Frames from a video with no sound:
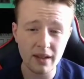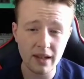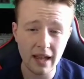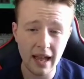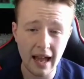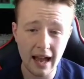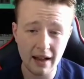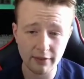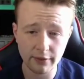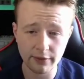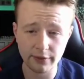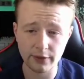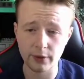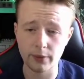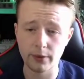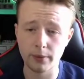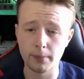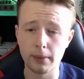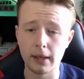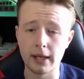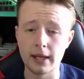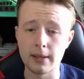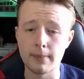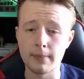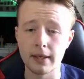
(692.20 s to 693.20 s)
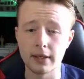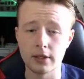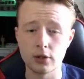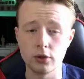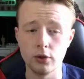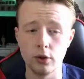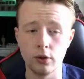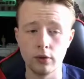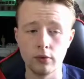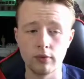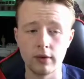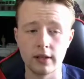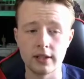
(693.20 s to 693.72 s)
Have a few of the play picks
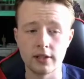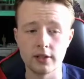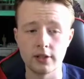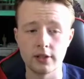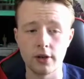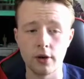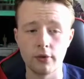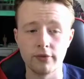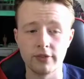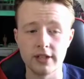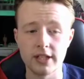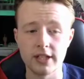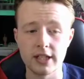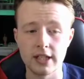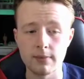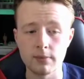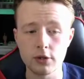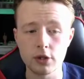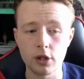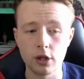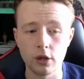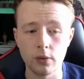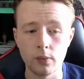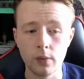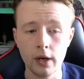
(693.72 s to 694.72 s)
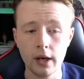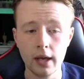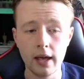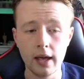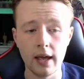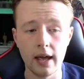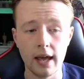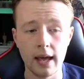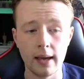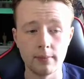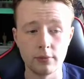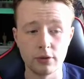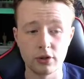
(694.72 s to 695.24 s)
done, ready to go for team 2,
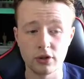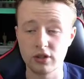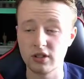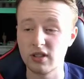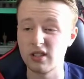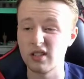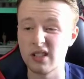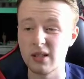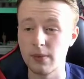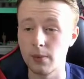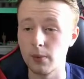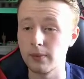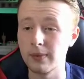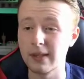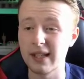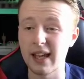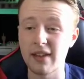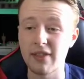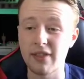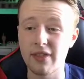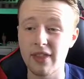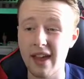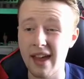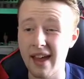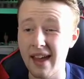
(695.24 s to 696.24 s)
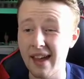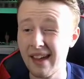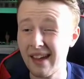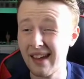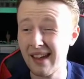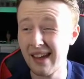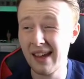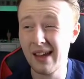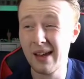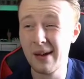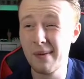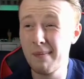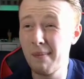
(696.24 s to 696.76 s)
just to see what we get there.
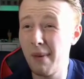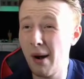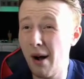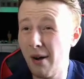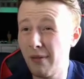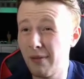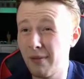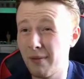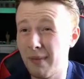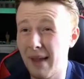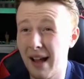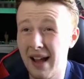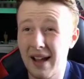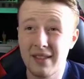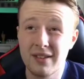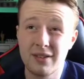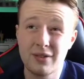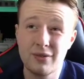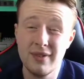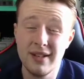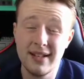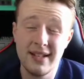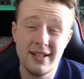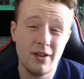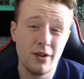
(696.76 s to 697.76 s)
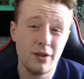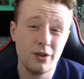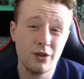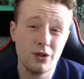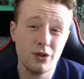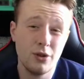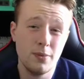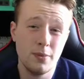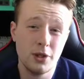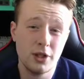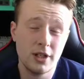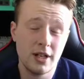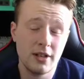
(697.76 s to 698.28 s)
Apart from that, there's really not
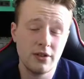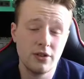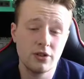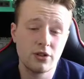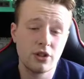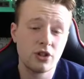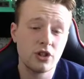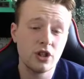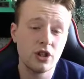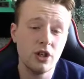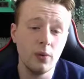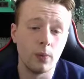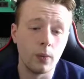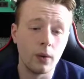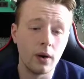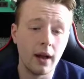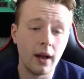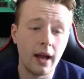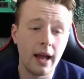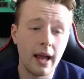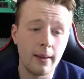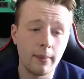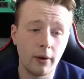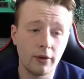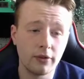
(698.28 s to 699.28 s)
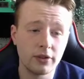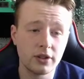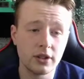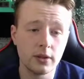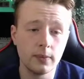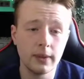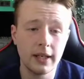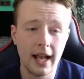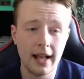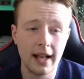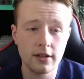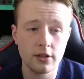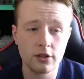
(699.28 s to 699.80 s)
too much else to do. Obviously, we
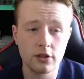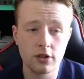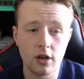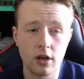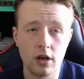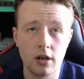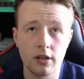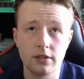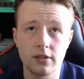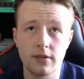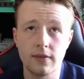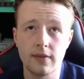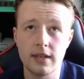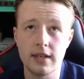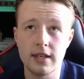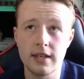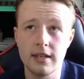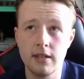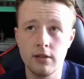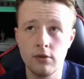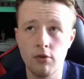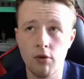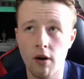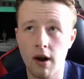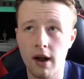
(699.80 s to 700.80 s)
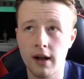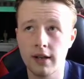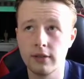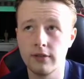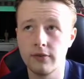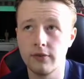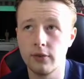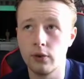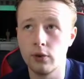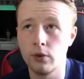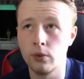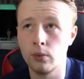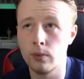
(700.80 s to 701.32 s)
can start the grind
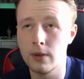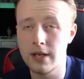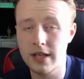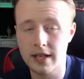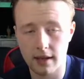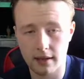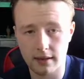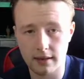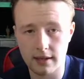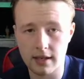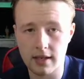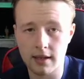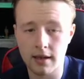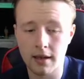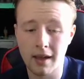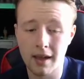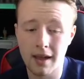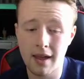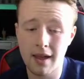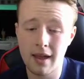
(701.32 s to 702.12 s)
for Weekend League,